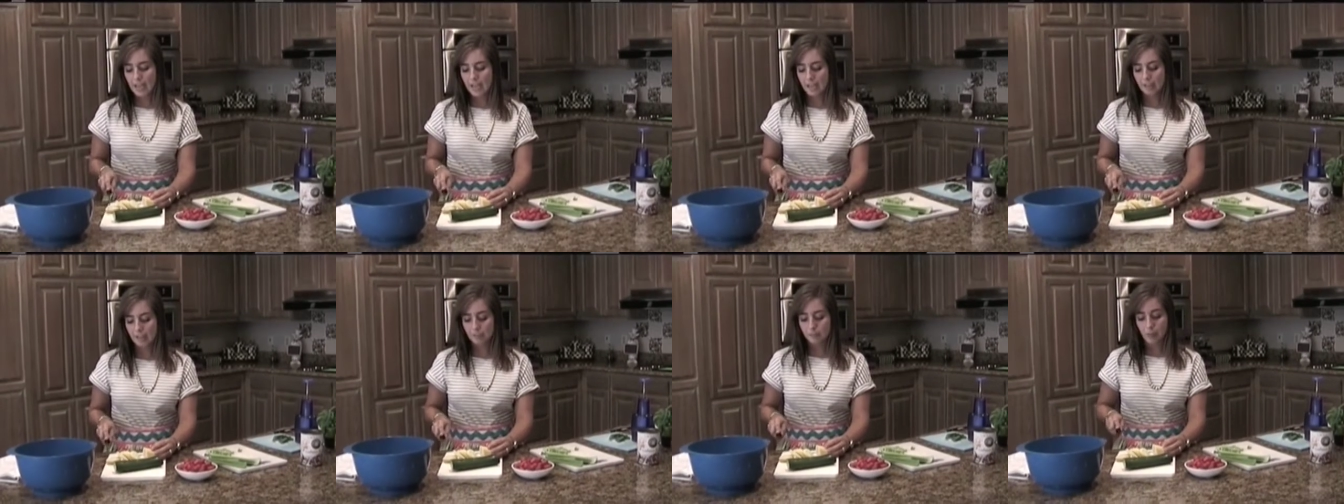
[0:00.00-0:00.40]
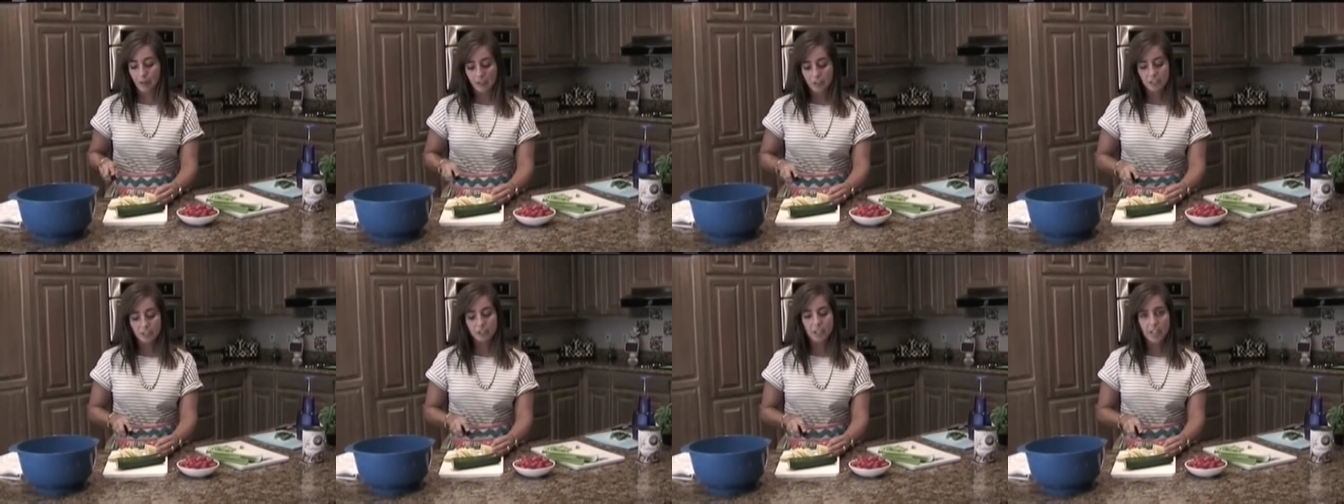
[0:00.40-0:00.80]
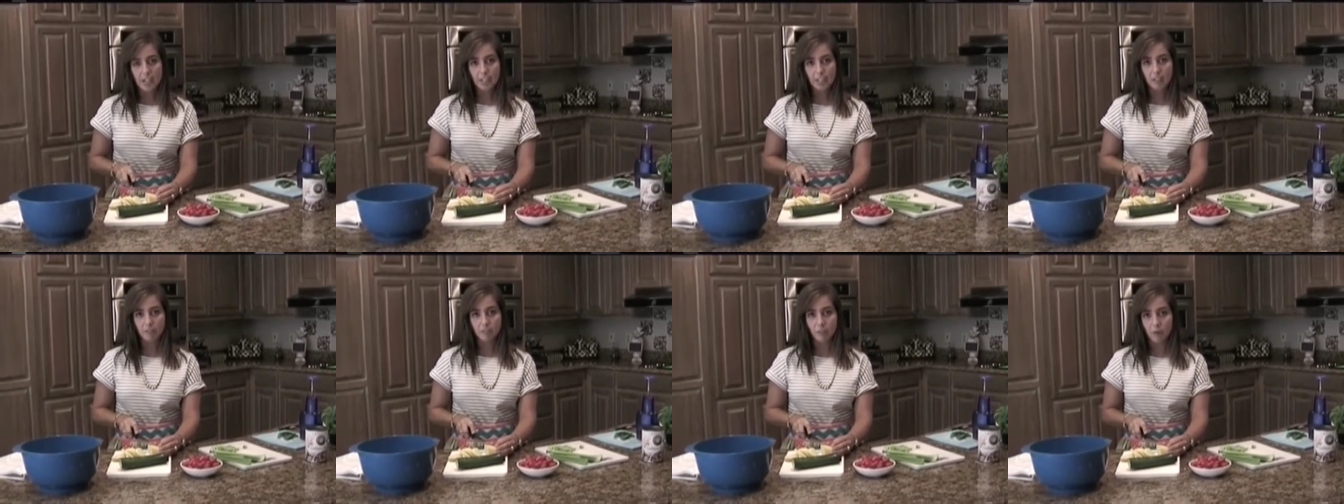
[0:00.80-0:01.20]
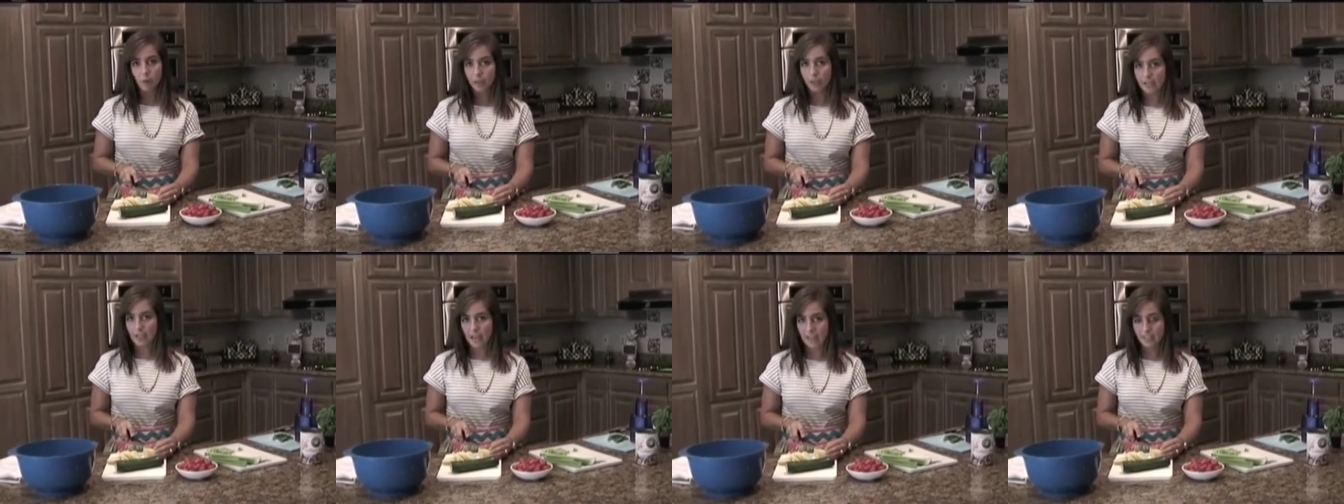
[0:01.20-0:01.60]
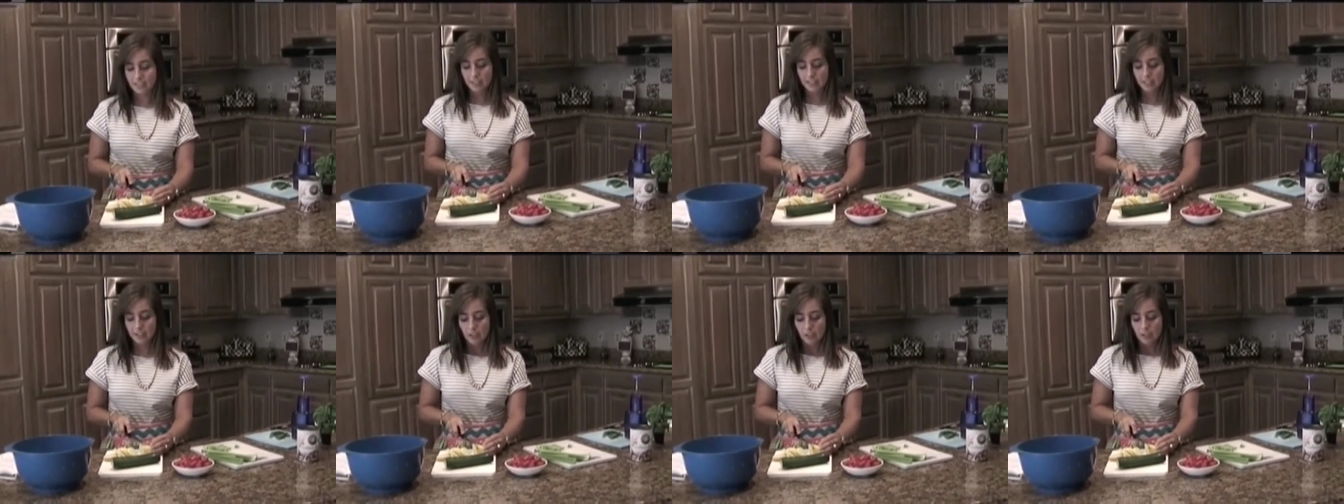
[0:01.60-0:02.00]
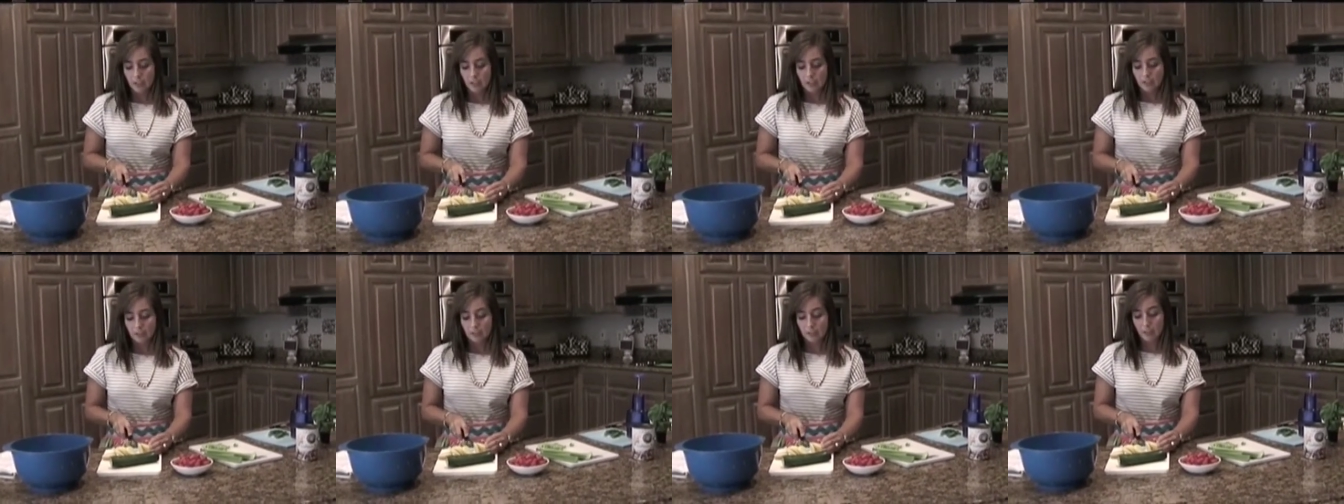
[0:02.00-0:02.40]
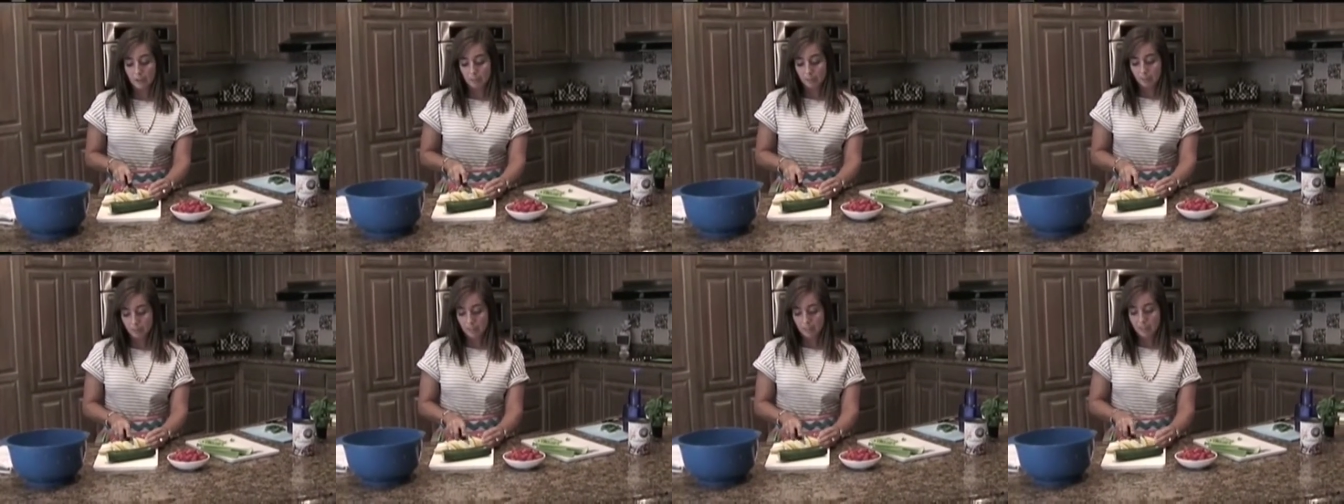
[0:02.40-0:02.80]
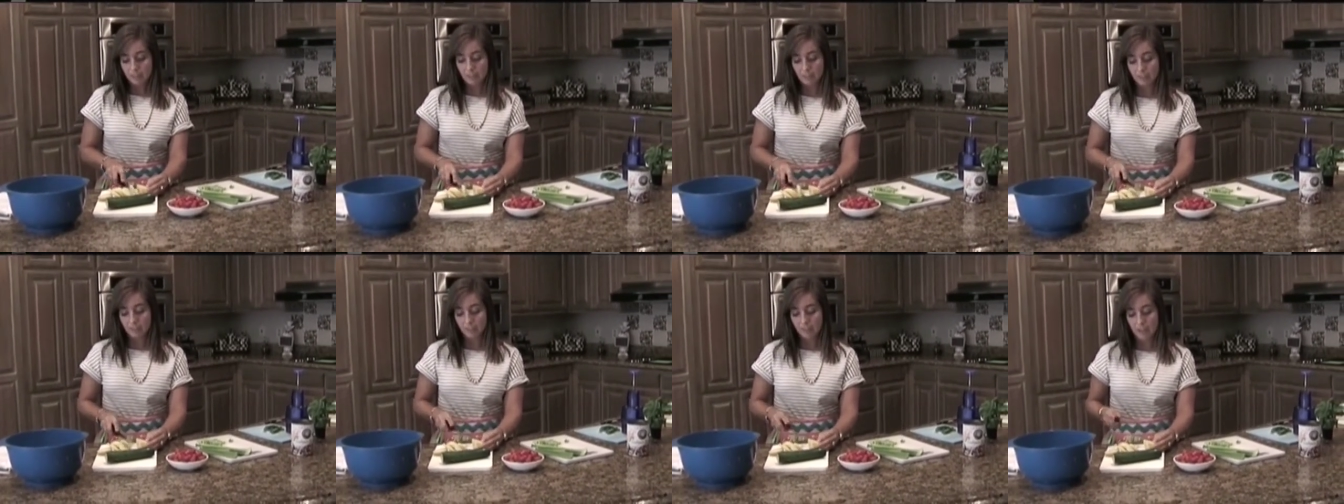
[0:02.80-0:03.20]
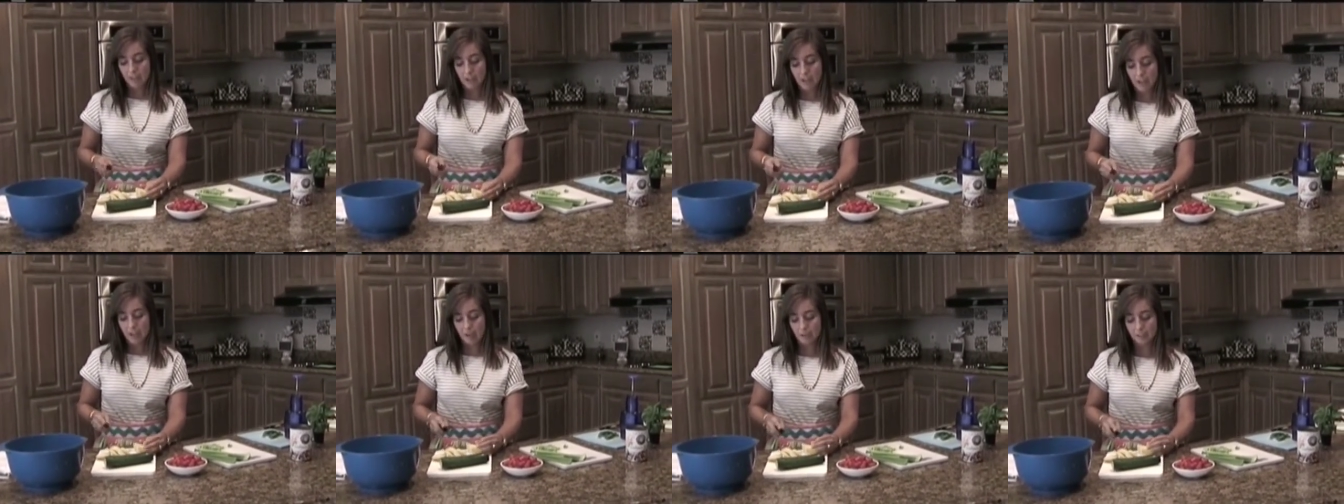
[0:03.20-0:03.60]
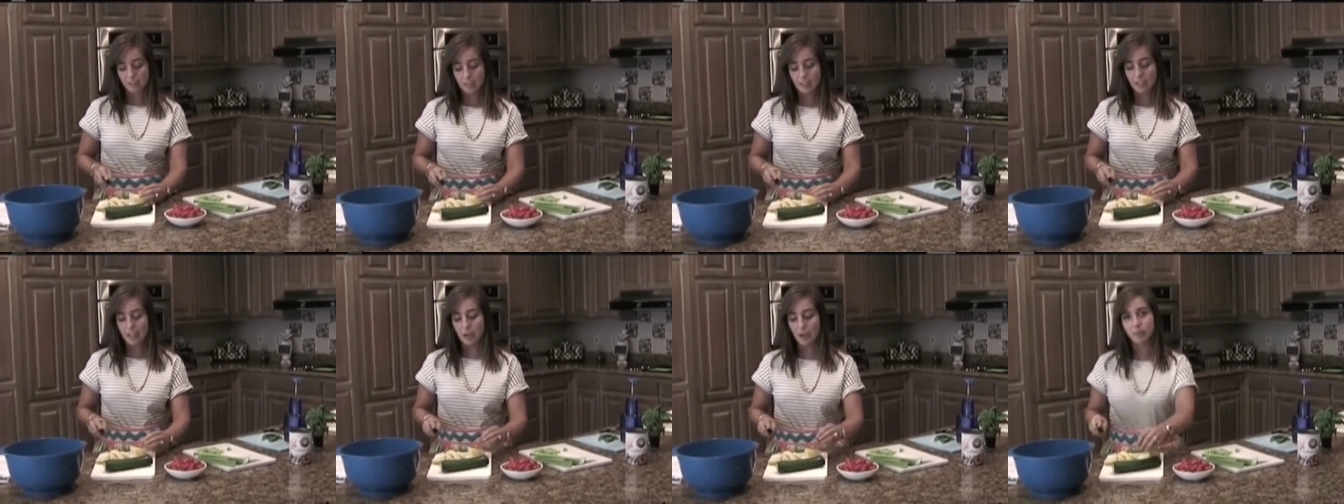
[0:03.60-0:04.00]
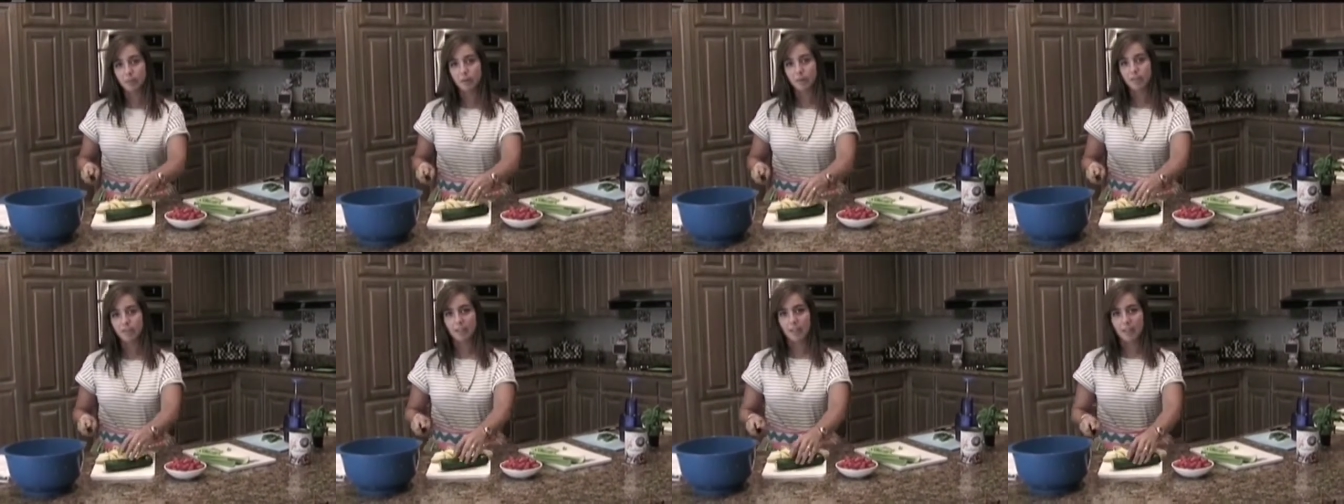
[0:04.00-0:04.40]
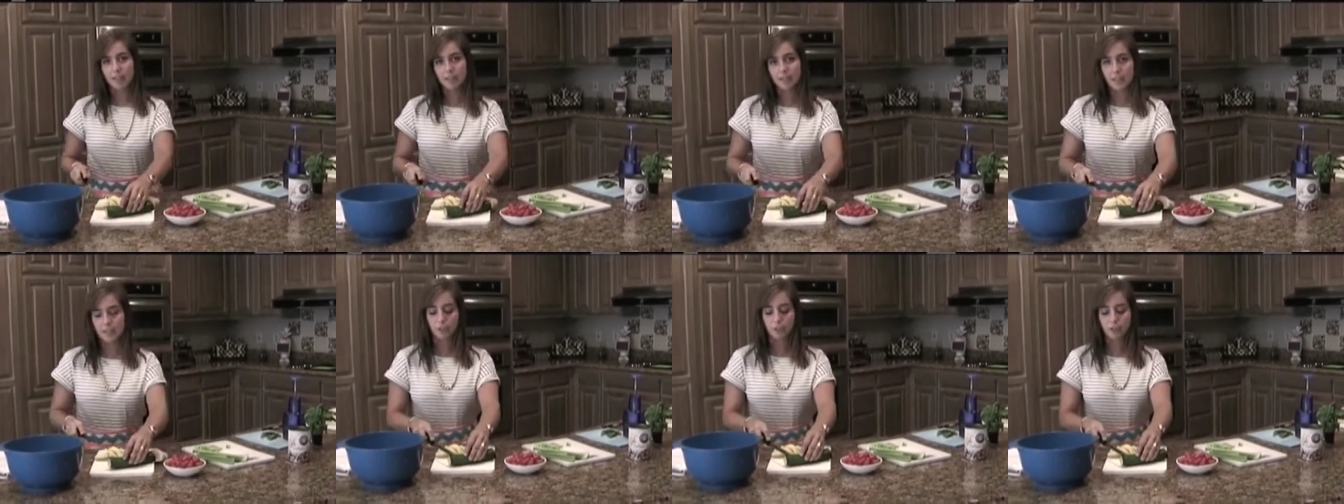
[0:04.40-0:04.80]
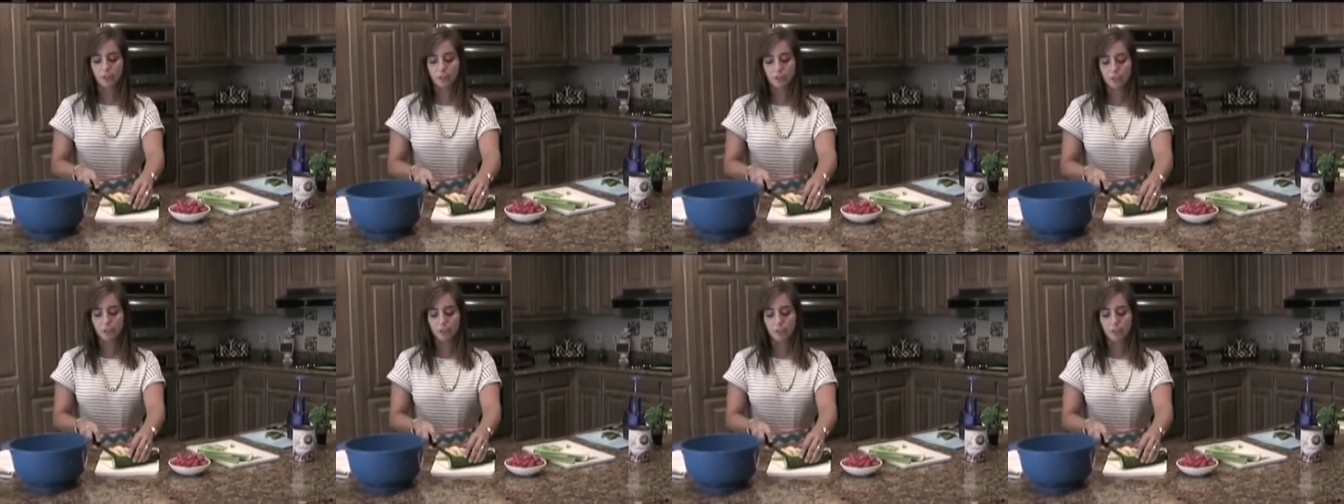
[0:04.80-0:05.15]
And by just taking folic acid supplements, it can help prevent any